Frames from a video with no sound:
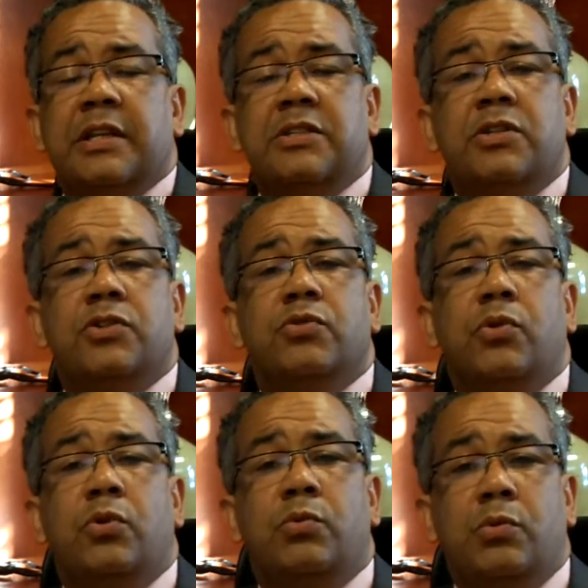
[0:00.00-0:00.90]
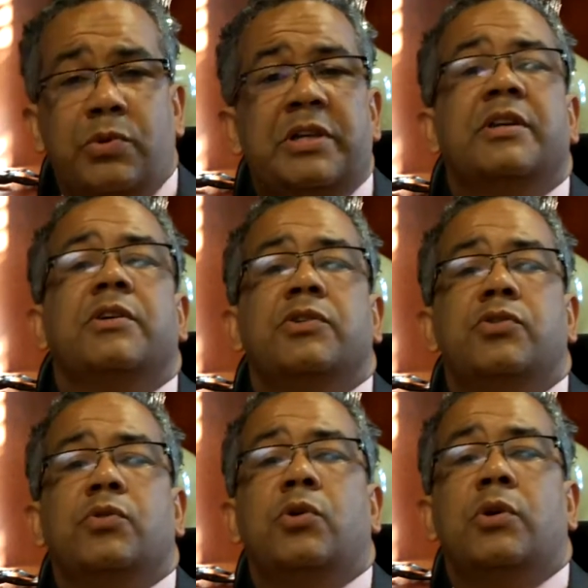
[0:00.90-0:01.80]
let's control what we can
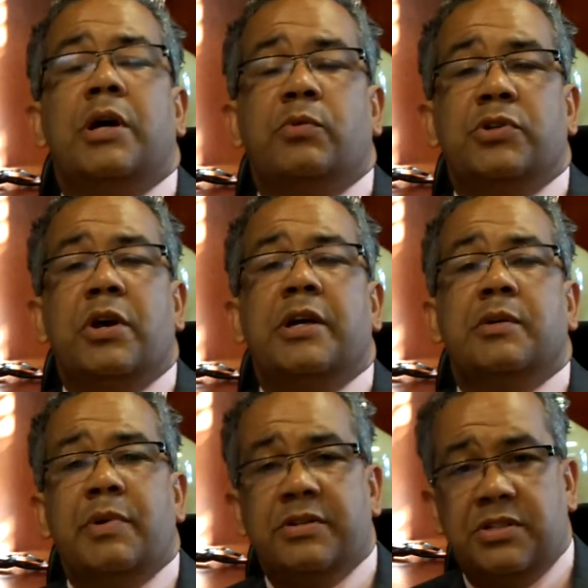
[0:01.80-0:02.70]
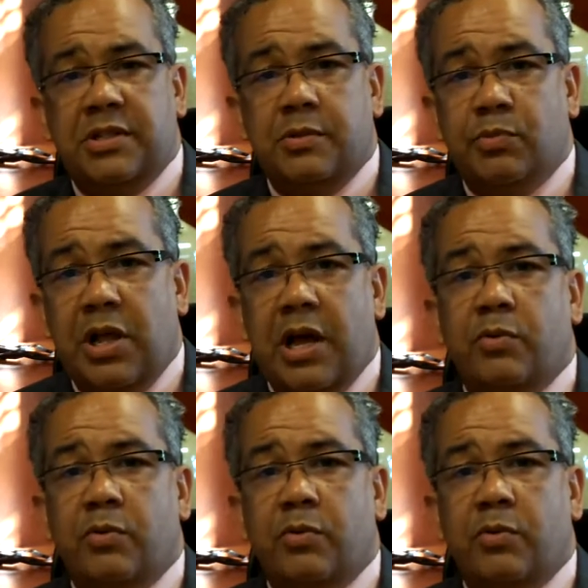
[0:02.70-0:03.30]
control. And we're talking about sunblock.